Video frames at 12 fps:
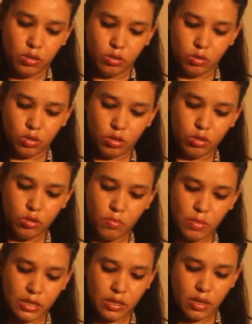So I'm just going to
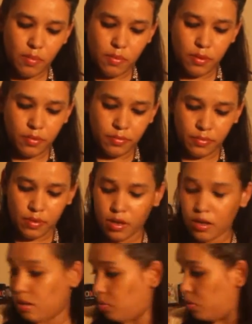mix it up.
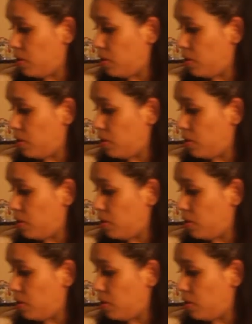I'm